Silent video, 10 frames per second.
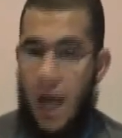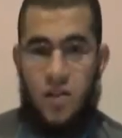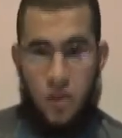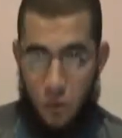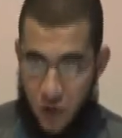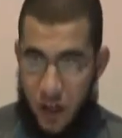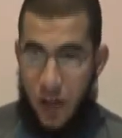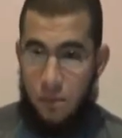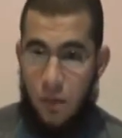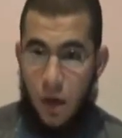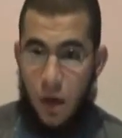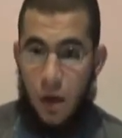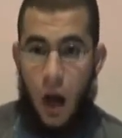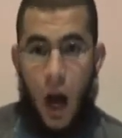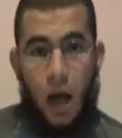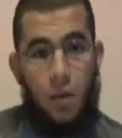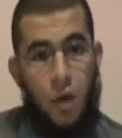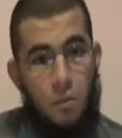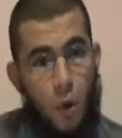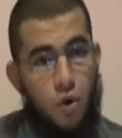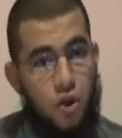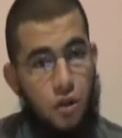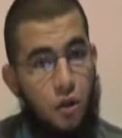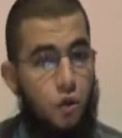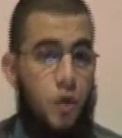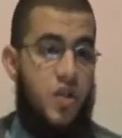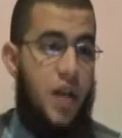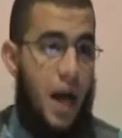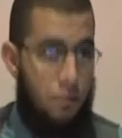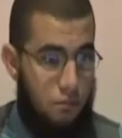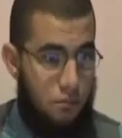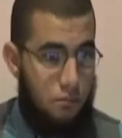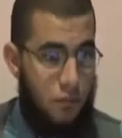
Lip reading: As a Muslim, I am emotional to Islam.